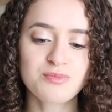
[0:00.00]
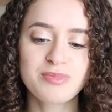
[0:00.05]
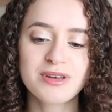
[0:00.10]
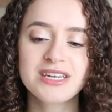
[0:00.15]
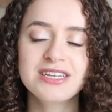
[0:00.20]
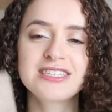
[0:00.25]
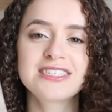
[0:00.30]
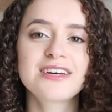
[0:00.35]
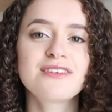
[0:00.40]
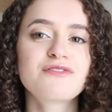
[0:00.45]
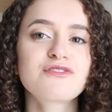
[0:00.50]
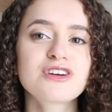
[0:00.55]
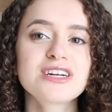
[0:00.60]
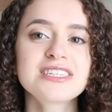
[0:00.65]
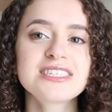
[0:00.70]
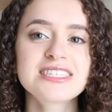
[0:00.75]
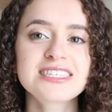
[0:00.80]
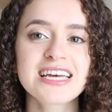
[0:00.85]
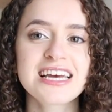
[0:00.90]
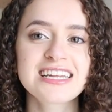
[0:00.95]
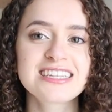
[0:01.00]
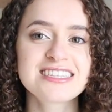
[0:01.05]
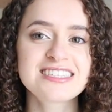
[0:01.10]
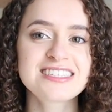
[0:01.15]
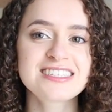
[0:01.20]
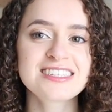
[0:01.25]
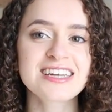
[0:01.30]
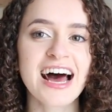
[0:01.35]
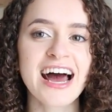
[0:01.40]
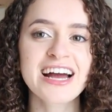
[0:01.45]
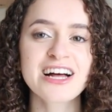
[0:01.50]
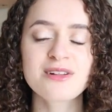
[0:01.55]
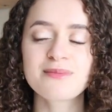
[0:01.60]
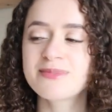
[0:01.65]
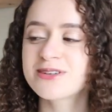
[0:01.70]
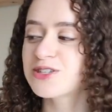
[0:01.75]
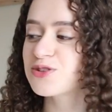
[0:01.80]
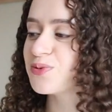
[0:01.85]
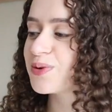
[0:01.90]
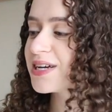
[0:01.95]
a big difference in style
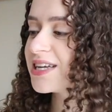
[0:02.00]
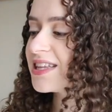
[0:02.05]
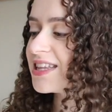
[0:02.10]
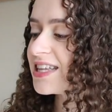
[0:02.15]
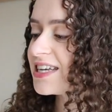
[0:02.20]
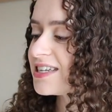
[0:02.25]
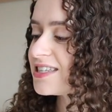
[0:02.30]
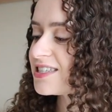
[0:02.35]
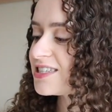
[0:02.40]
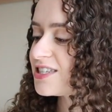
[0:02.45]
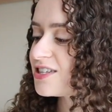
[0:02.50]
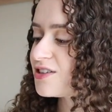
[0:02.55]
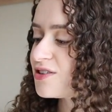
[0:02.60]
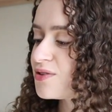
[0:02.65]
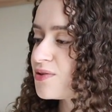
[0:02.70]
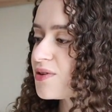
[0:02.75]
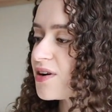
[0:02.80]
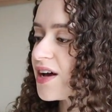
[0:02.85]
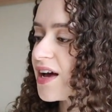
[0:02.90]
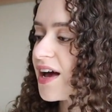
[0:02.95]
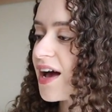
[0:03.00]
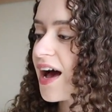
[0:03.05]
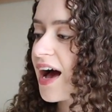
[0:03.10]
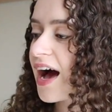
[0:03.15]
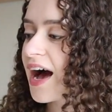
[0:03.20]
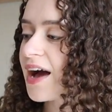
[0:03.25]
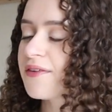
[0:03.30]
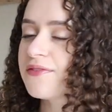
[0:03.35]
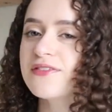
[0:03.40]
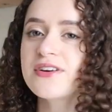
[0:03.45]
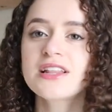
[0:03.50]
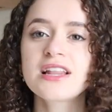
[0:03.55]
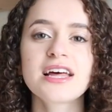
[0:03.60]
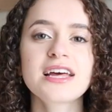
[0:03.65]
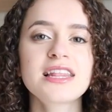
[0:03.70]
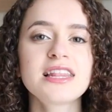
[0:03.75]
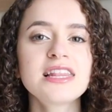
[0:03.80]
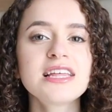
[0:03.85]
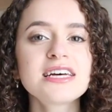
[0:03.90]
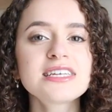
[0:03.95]
between these two. I feel
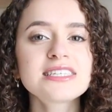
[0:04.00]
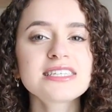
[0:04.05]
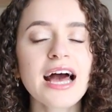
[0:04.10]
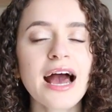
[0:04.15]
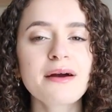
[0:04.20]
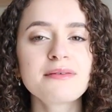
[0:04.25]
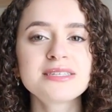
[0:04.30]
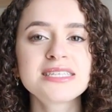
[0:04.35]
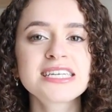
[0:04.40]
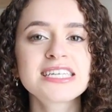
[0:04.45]
like this, I was